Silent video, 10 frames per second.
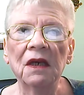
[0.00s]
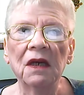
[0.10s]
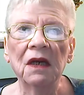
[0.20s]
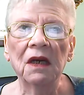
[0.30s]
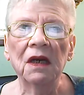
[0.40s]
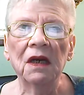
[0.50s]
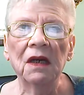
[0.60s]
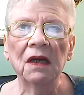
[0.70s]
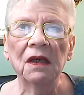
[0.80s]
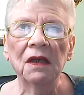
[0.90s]

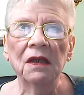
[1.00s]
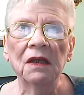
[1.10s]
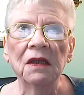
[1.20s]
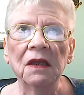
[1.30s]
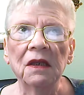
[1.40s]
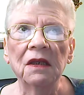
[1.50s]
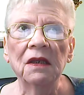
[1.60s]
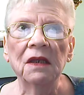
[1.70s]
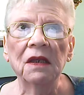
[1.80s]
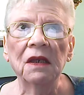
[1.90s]

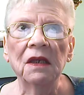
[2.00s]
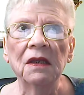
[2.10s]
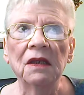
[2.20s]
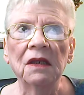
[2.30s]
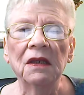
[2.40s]
Nobody speaks.